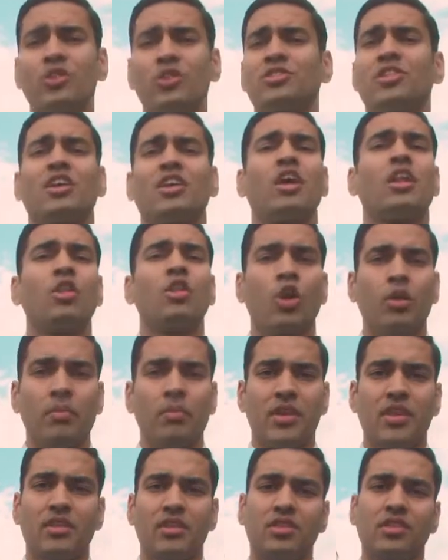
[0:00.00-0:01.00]
there are
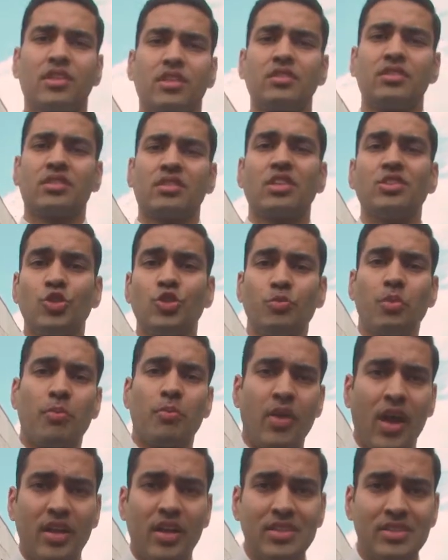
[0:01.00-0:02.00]
many other things that consumer
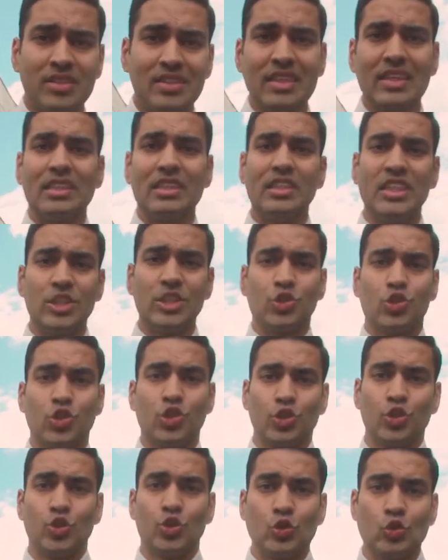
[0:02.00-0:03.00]
brands needs to
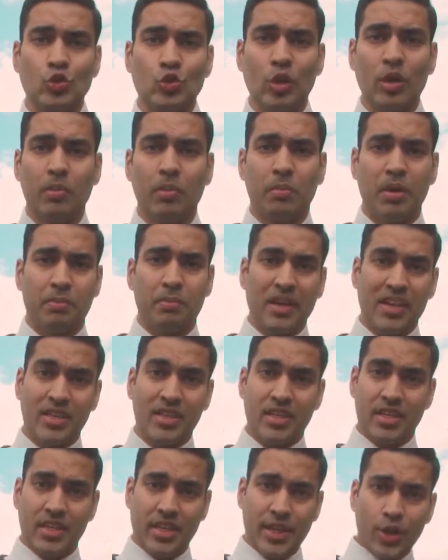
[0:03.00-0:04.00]
do, but building
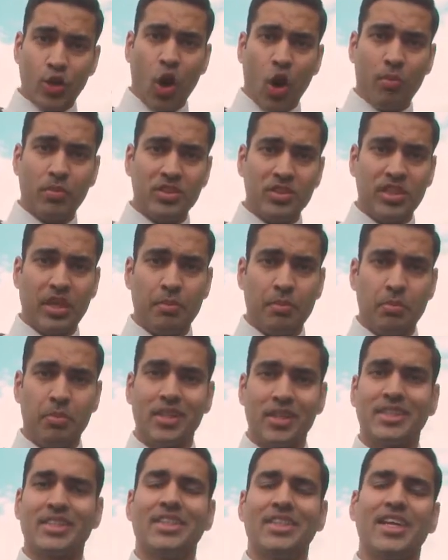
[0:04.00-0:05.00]
an e-commerce
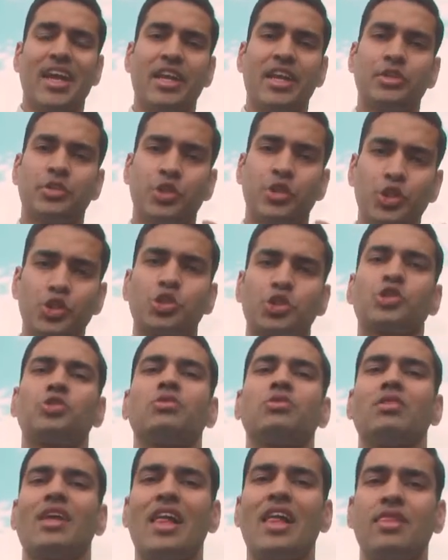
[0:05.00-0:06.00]
capability and digital
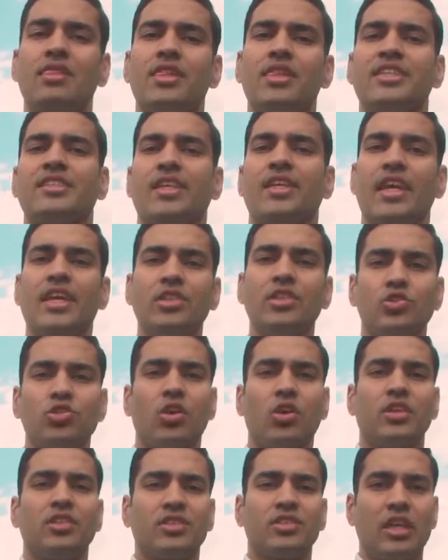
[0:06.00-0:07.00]
analytic
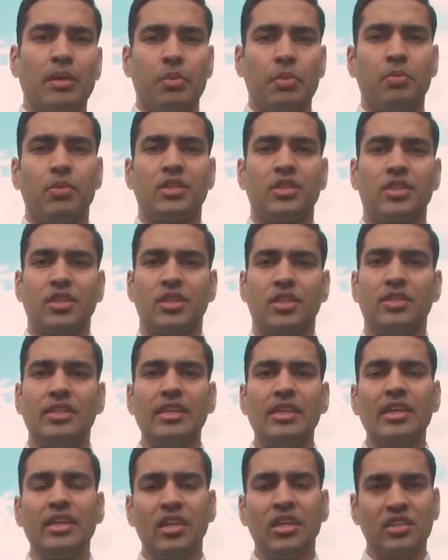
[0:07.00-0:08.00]
insights capability
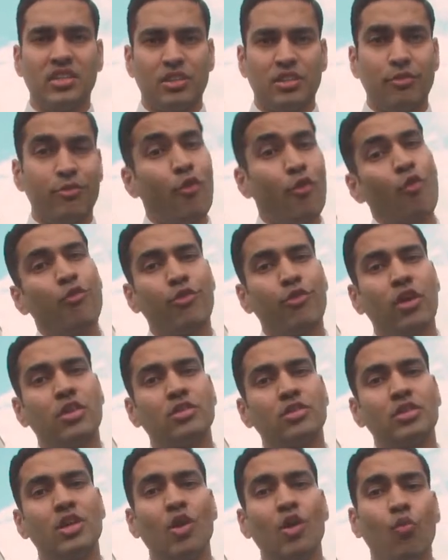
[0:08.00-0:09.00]
is at the forefront
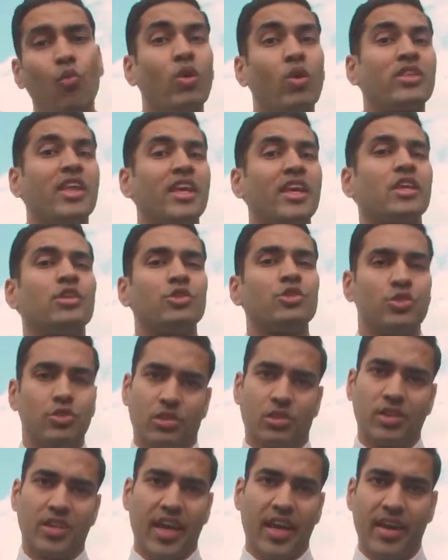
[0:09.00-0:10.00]
of what they can do
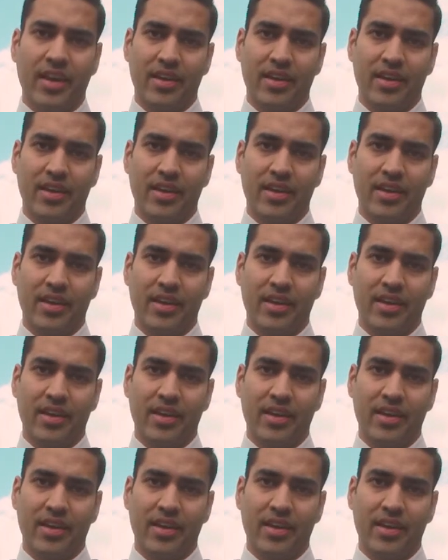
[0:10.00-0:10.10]
today.